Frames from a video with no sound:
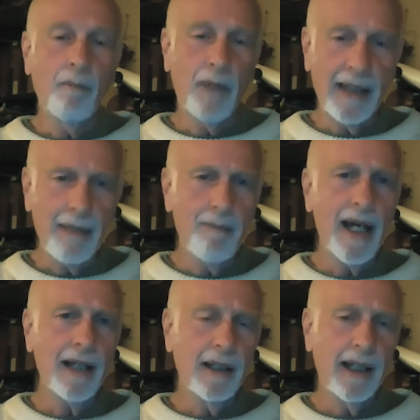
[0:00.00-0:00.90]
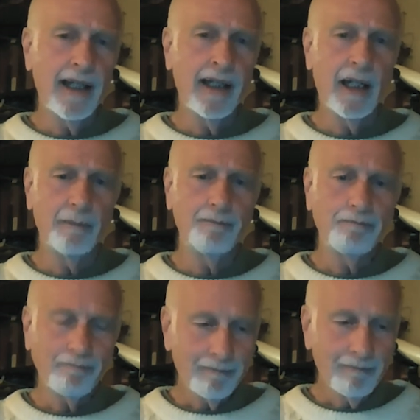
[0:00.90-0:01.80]
but he met a um,
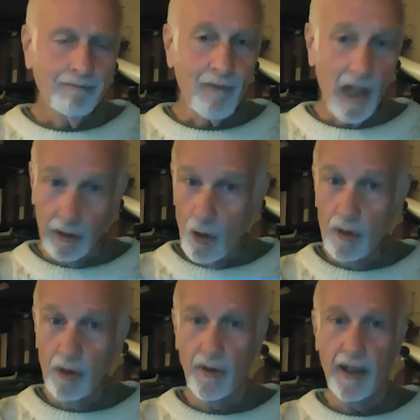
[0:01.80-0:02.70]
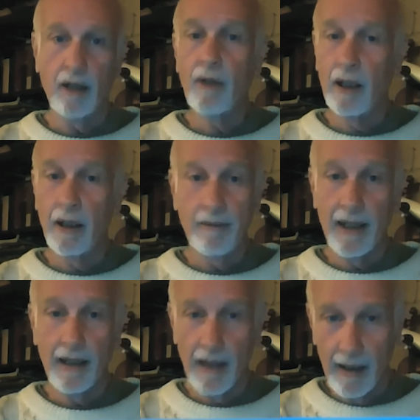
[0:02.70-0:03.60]
a local there, a,
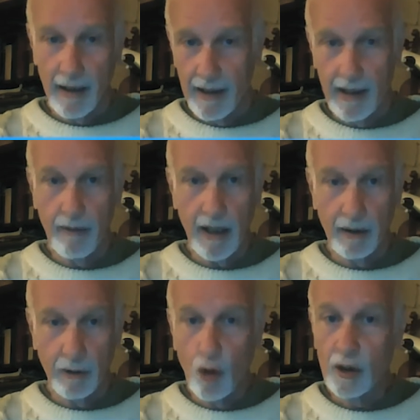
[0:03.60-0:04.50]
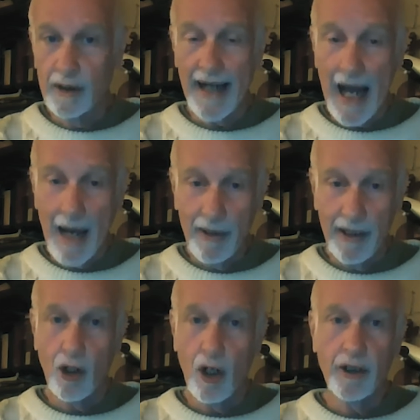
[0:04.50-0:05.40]
a, uh, a, local
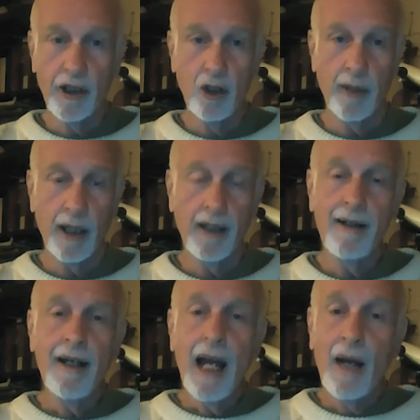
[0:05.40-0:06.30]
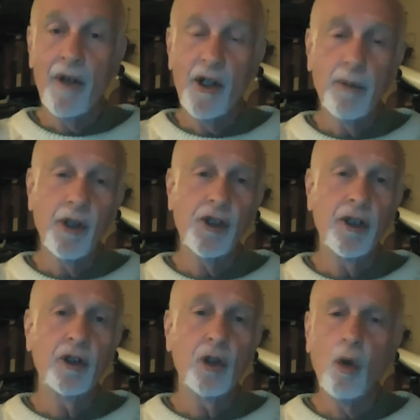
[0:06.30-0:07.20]
inhabitant on Cuba, and this
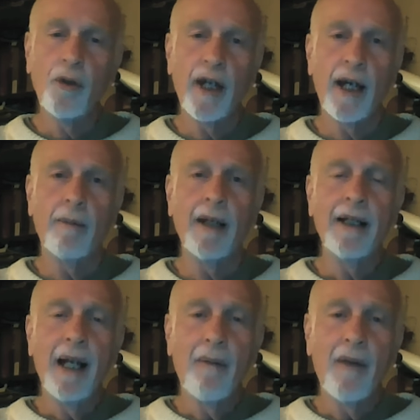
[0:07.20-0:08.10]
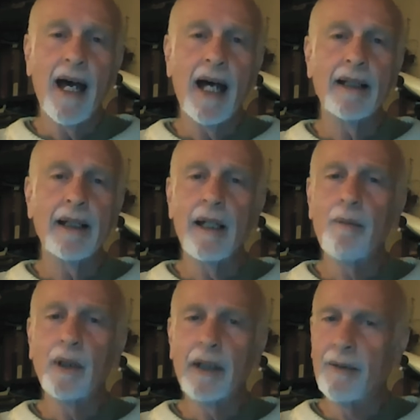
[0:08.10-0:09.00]
person told them that he
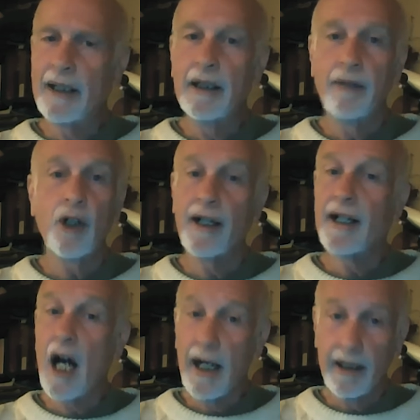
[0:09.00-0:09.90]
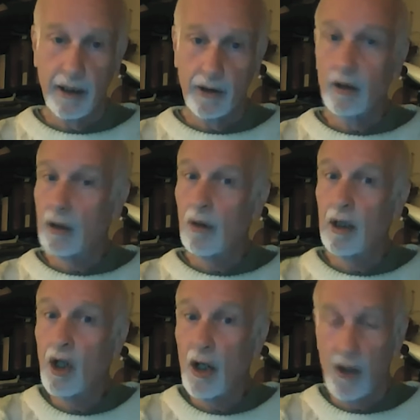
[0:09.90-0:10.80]
believed he lived on an island, although
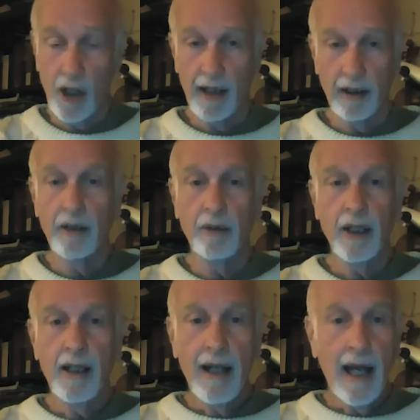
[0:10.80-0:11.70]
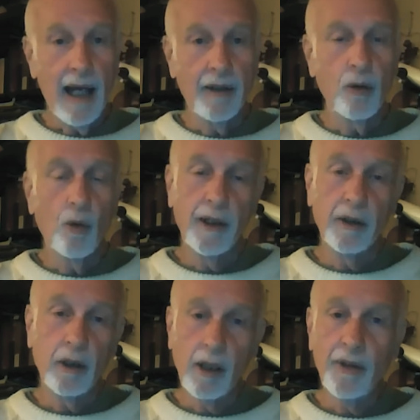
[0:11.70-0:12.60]
a large island. And when
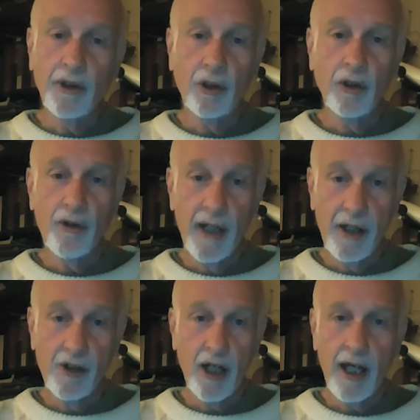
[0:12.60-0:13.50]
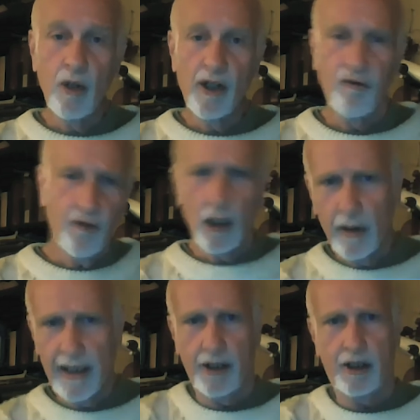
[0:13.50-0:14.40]
Columbus heard this, he was
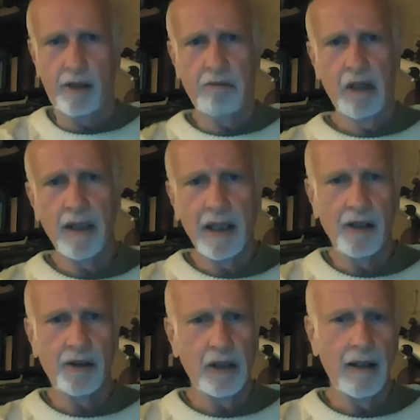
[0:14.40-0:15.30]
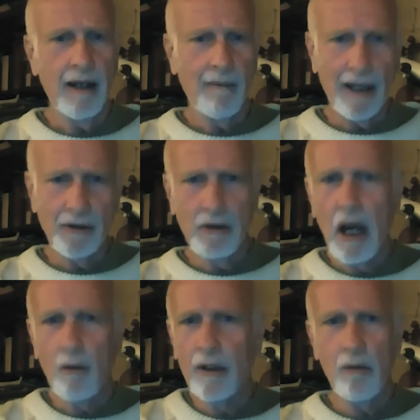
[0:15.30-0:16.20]
furious because he, that's
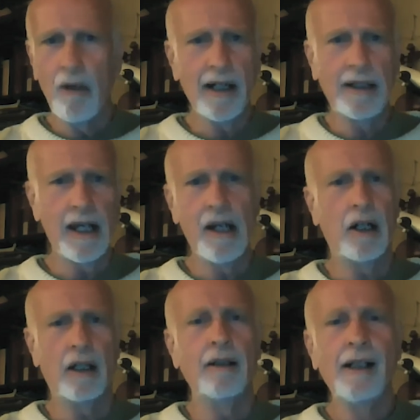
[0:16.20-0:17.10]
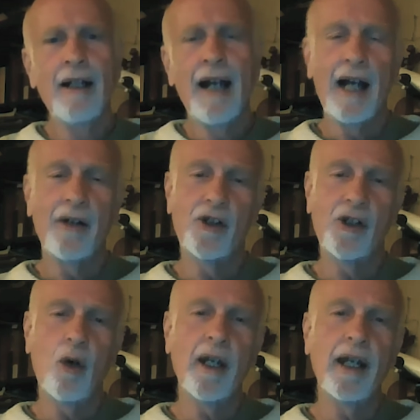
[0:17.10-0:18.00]
not what he wanted to hear. And
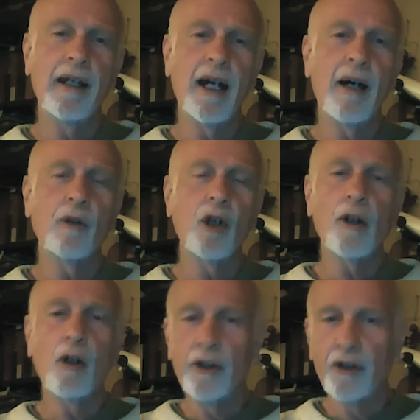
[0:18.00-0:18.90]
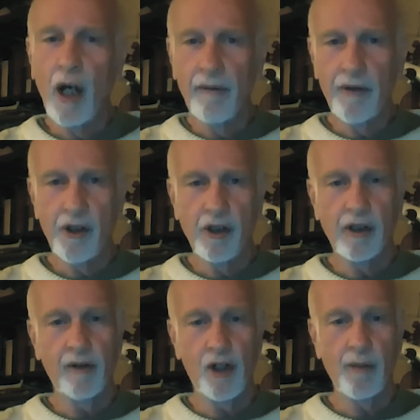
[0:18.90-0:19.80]
so he uh, got all his officers
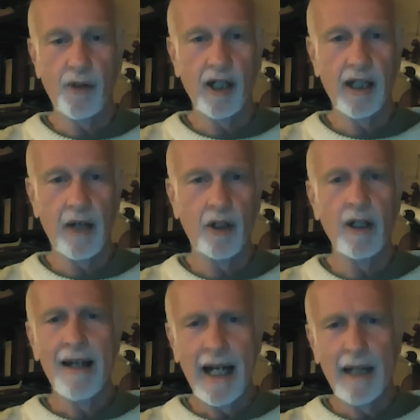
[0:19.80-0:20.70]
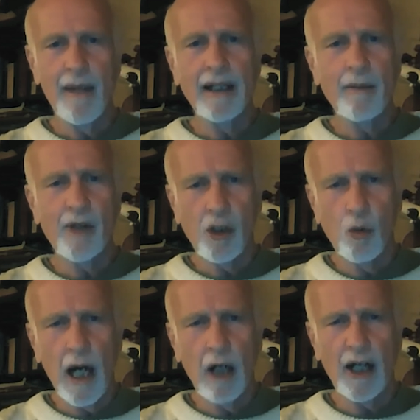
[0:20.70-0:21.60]
of his ships together and he made them
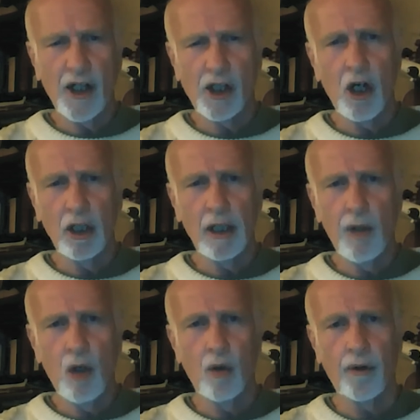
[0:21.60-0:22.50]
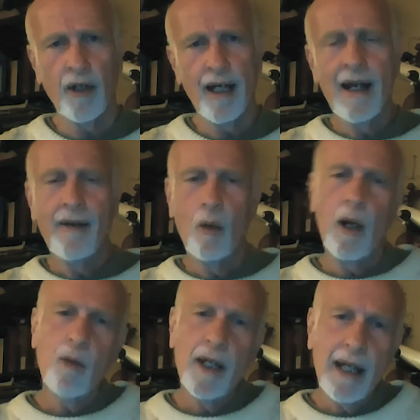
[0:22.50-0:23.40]
swear a solemn oath that
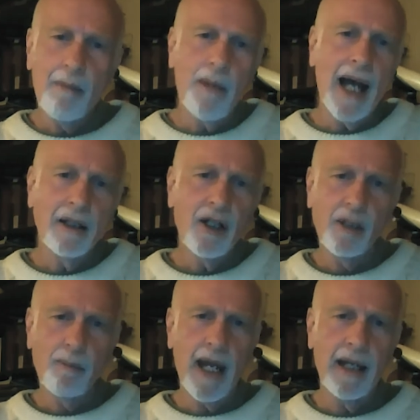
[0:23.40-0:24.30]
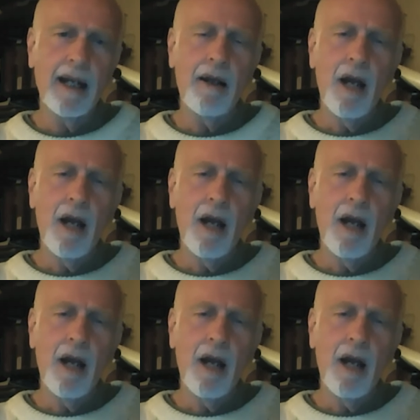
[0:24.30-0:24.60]
when we get back to Spain,